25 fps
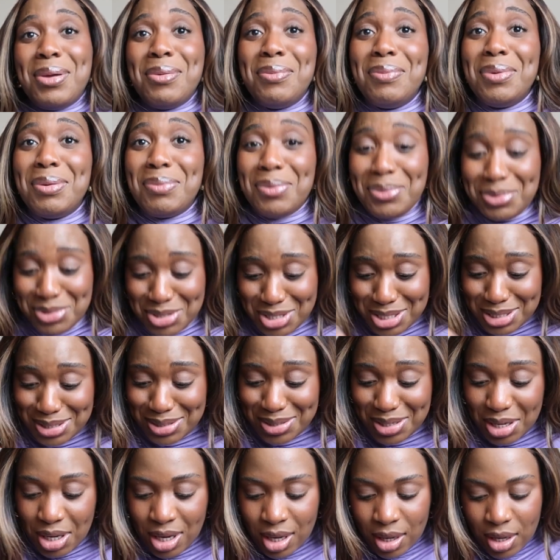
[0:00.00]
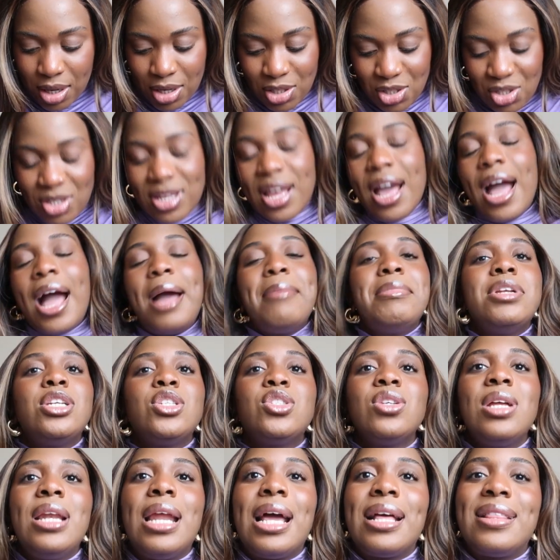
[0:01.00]
People just I mean,
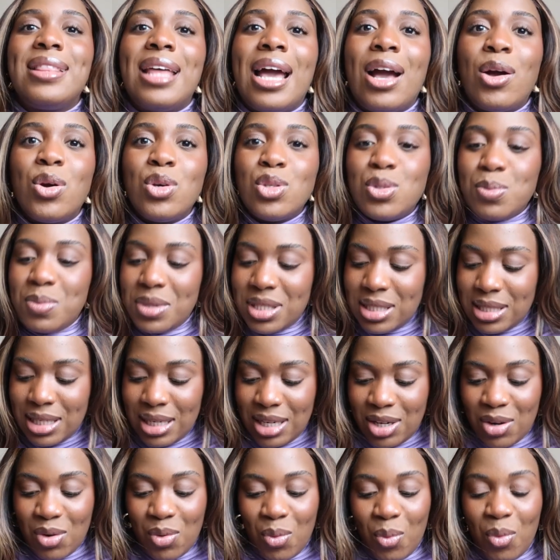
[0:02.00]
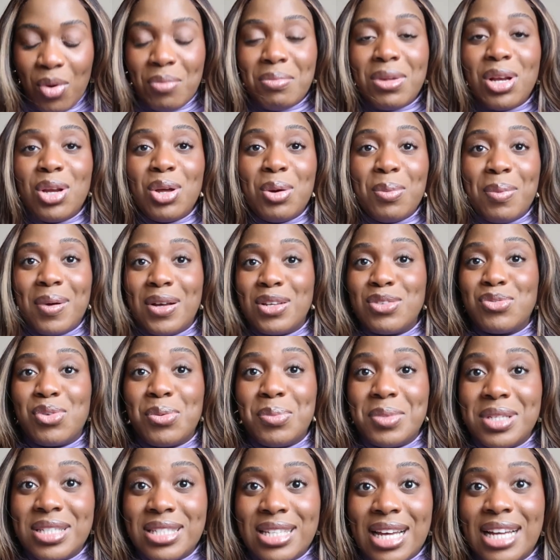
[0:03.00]
it's not like they are going to be stealing £1 million
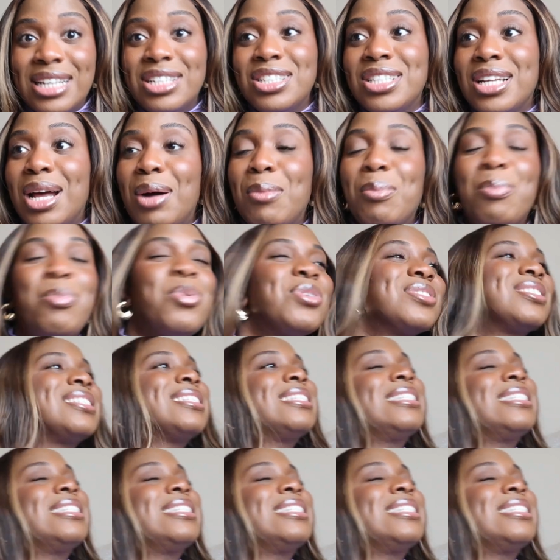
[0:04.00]
from a side shop, but